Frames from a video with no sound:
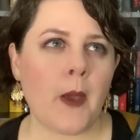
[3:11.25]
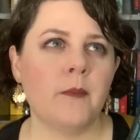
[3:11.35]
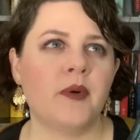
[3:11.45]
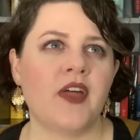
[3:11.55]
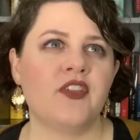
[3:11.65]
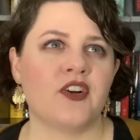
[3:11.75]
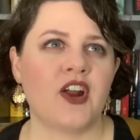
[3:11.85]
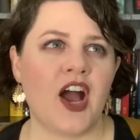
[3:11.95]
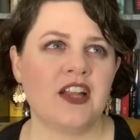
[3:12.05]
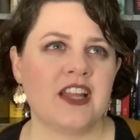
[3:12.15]
but they're
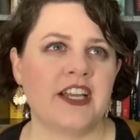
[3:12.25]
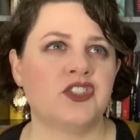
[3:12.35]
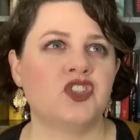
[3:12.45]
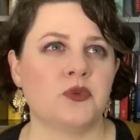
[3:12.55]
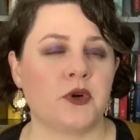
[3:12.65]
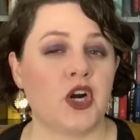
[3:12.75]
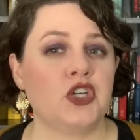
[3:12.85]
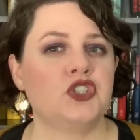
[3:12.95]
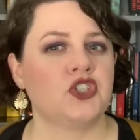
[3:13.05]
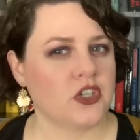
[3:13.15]
not like super
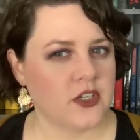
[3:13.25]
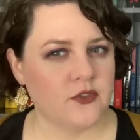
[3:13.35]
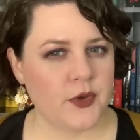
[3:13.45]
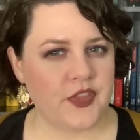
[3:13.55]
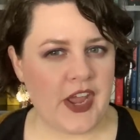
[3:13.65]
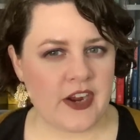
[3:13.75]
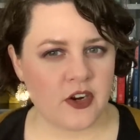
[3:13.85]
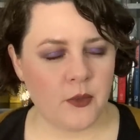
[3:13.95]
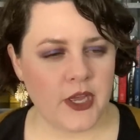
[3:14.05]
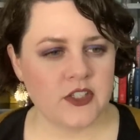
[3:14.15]
assertive with the
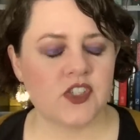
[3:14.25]
heroine.